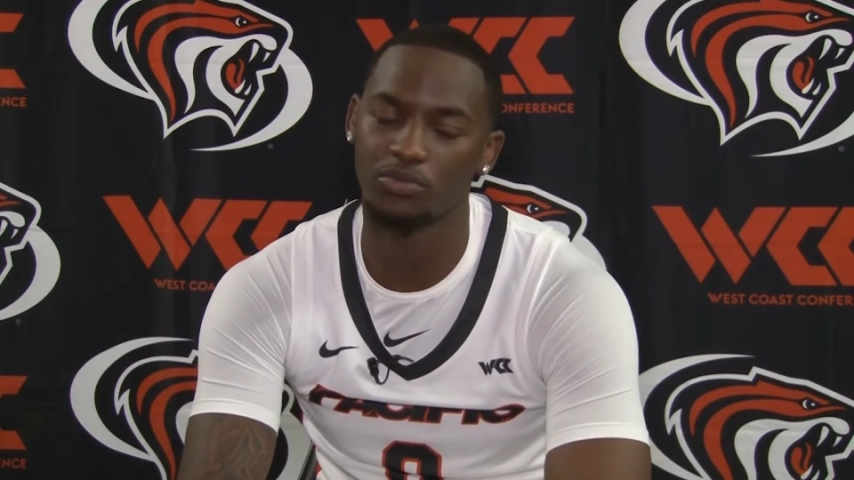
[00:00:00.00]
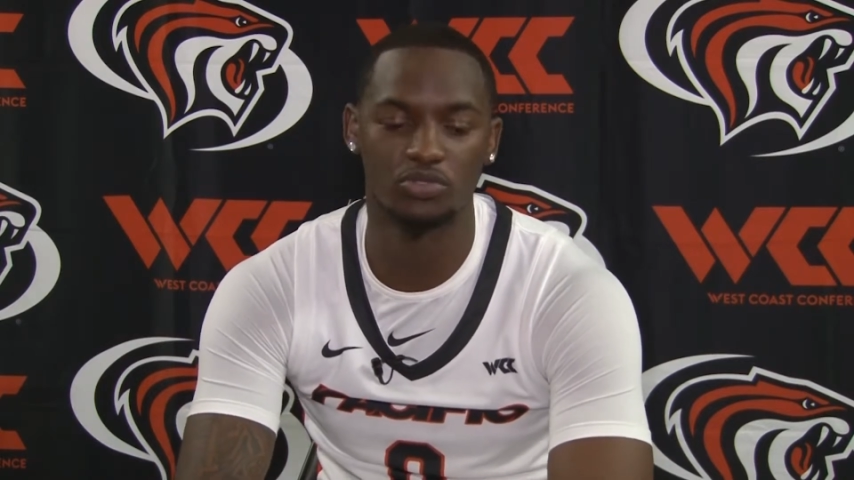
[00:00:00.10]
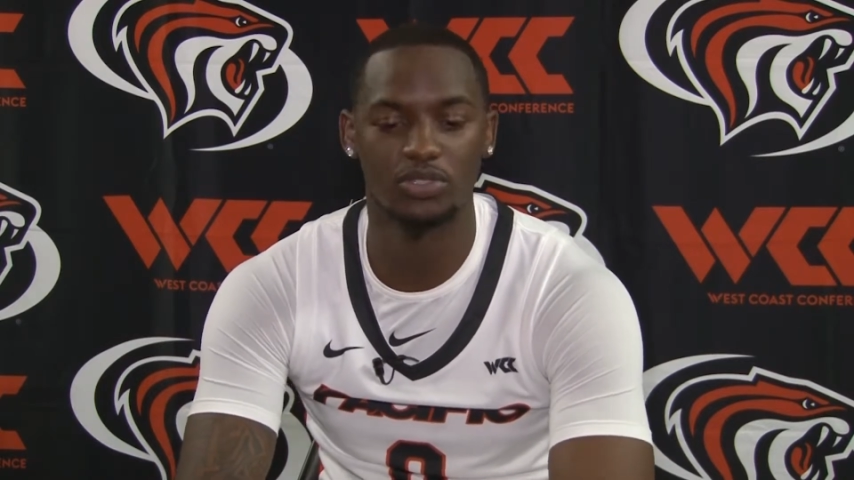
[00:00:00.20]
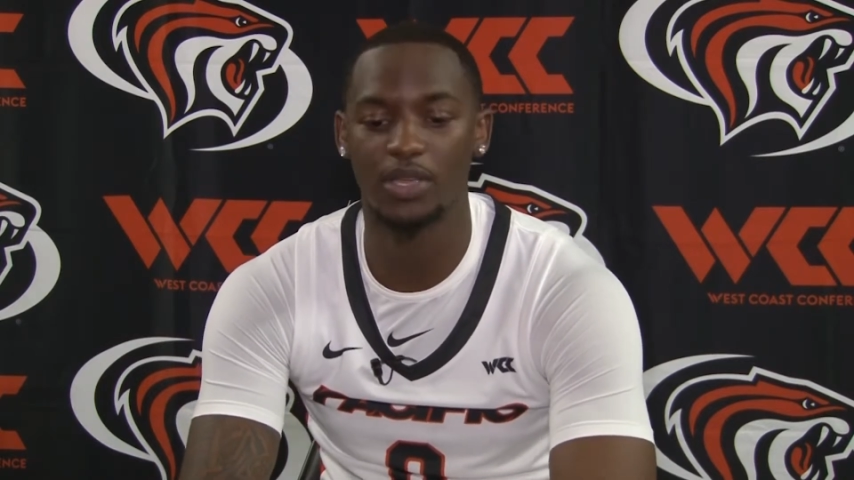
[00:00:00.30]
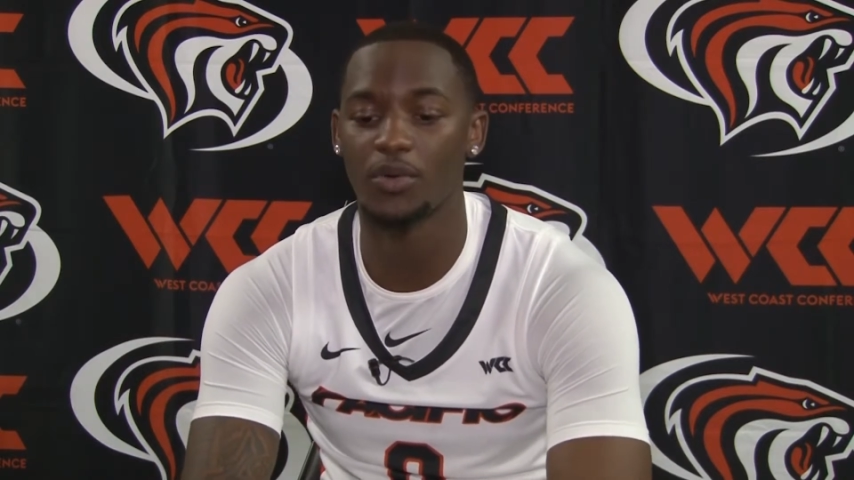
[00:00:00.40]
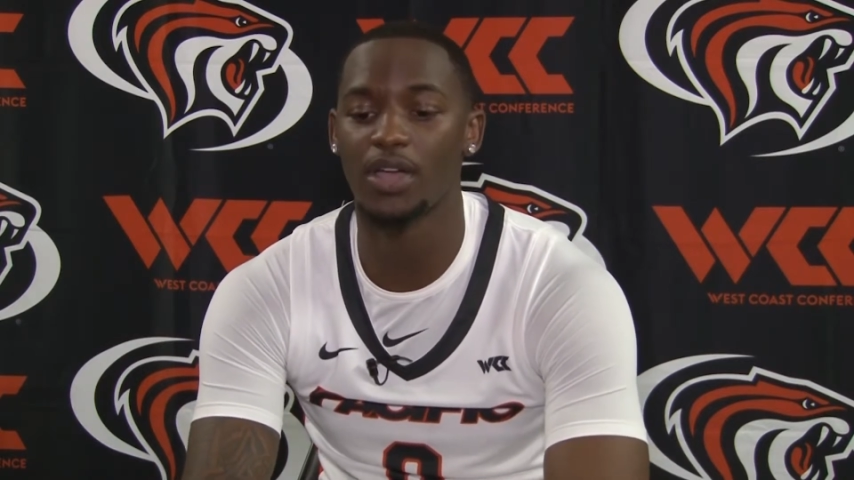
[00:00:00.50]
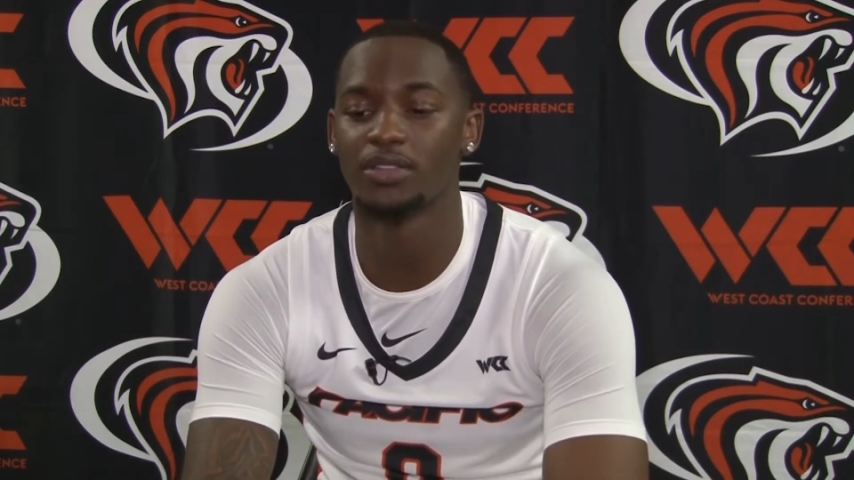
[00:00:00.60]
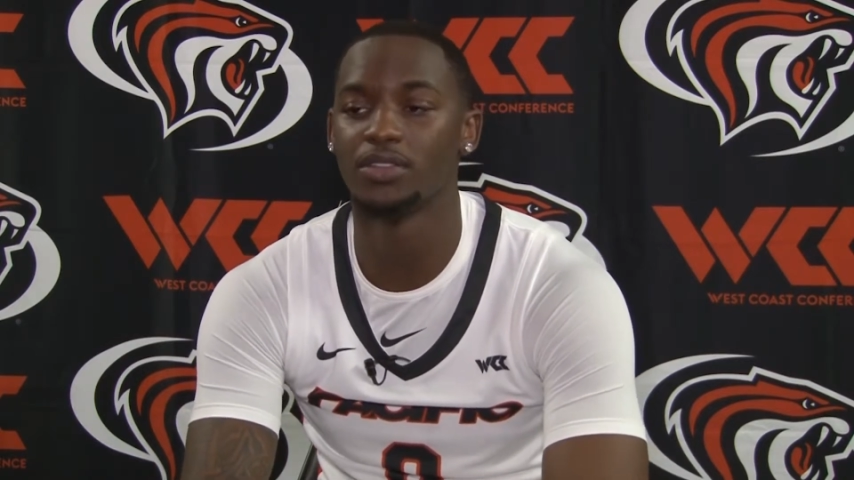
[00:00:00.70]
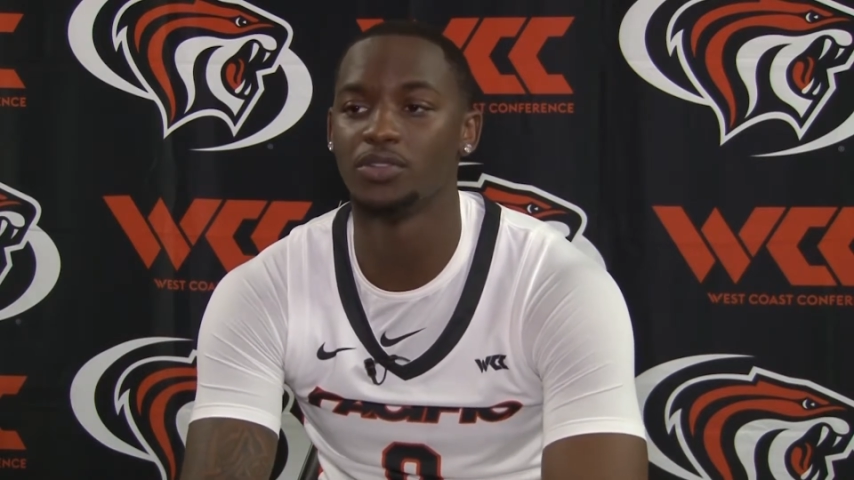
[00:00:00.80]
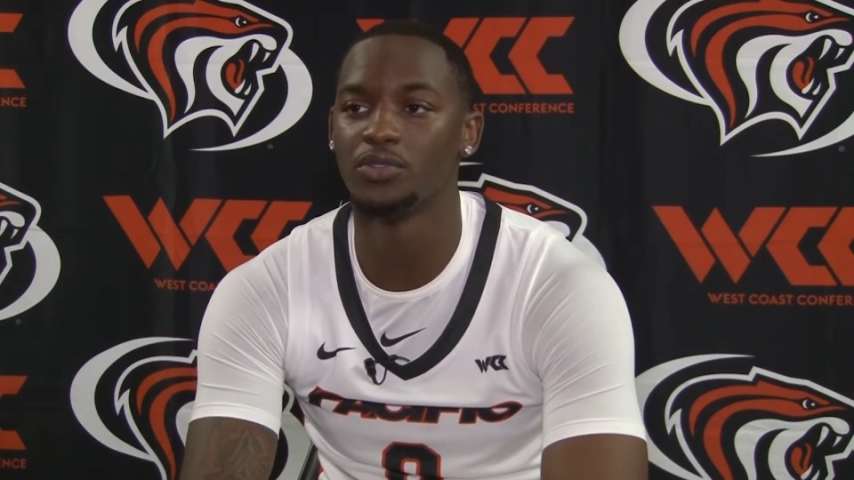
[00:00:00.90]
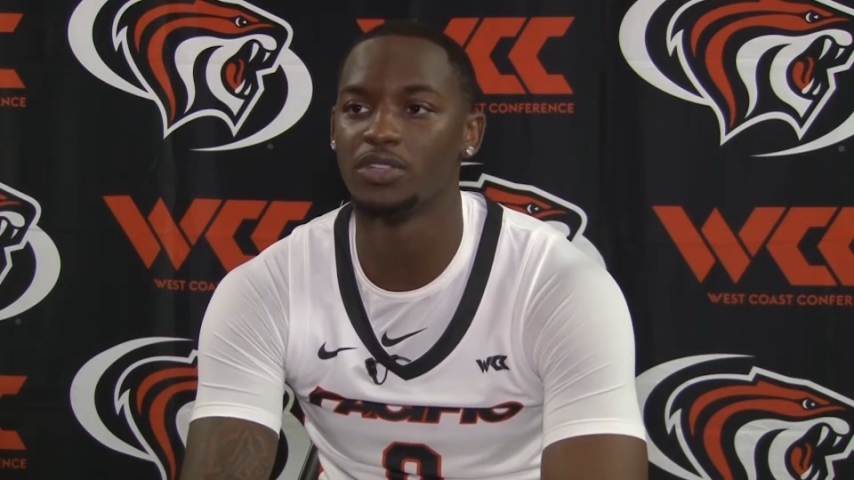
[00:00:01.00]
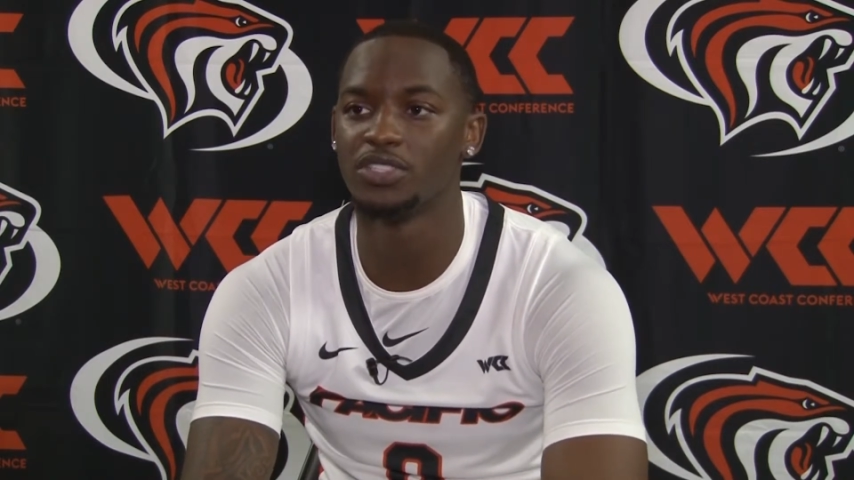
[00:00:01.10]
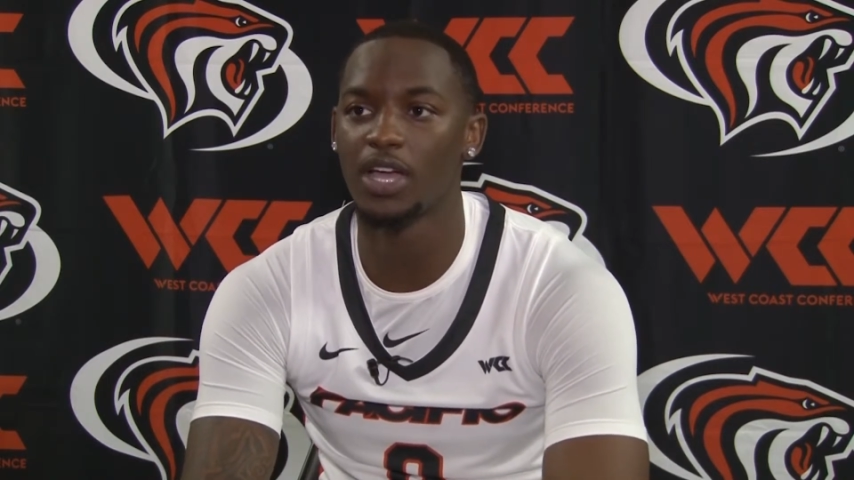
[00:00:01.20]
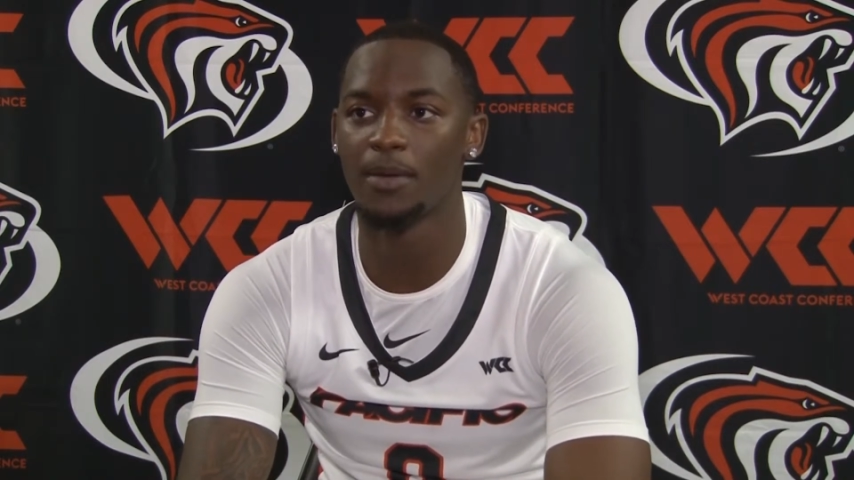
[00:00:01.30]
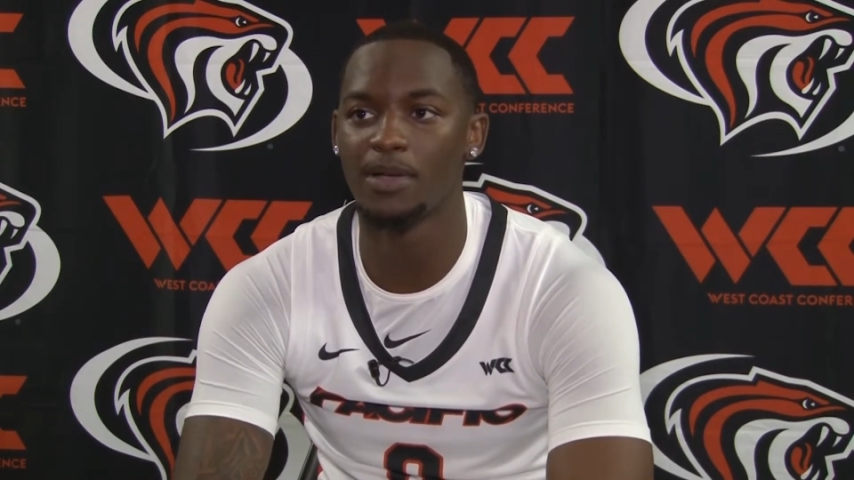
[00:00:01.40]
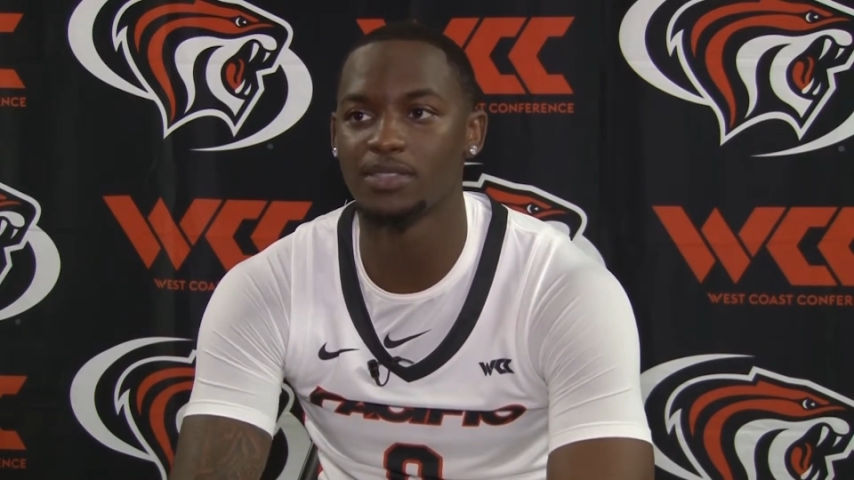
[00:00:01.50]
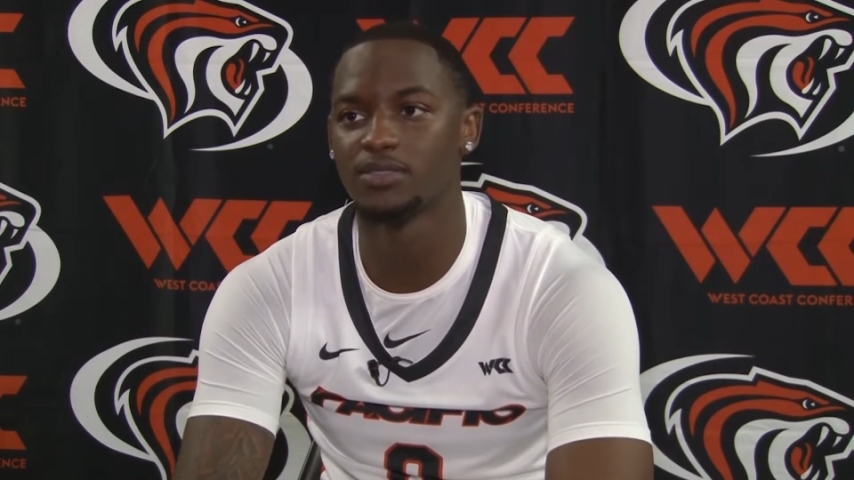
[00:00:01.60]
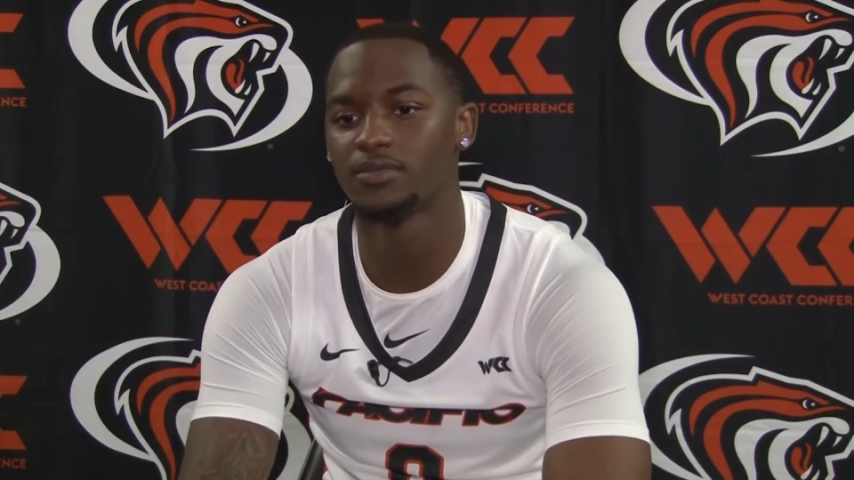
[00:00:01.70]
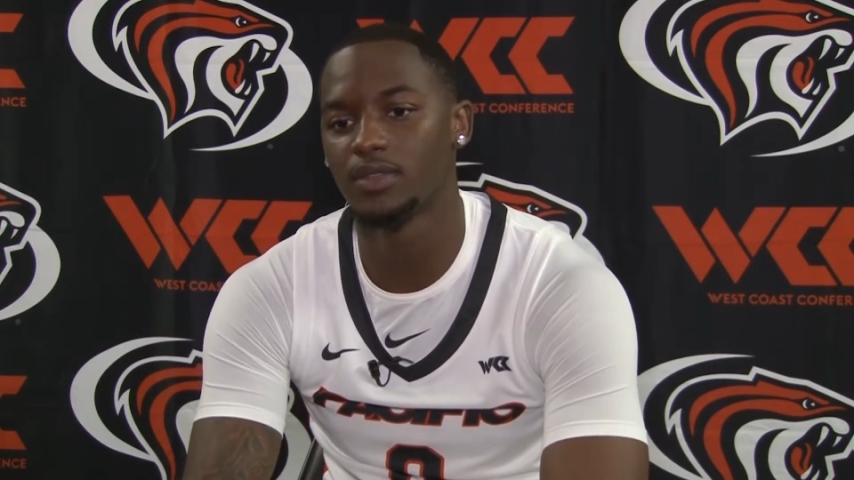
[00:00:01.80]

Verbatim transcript: were they were out there doing a job as of